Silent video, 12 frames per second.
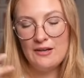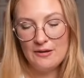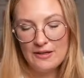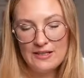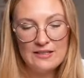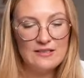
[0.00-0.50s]

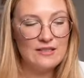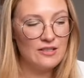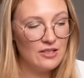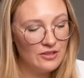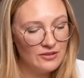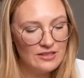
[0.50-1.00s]

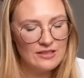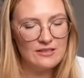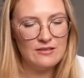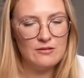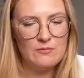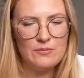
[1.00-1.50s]
insecurities
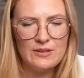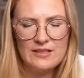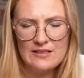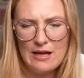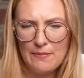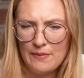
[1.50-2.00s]
and brings
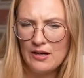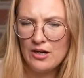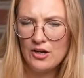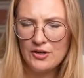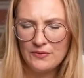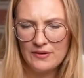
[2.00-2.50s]
up a
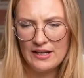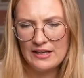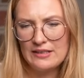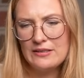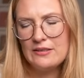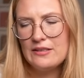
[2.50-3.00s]
lot of
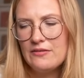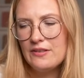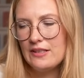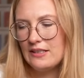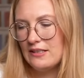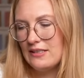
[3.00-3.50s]
like
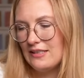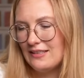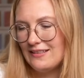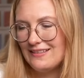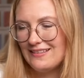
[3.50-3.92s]
difficulties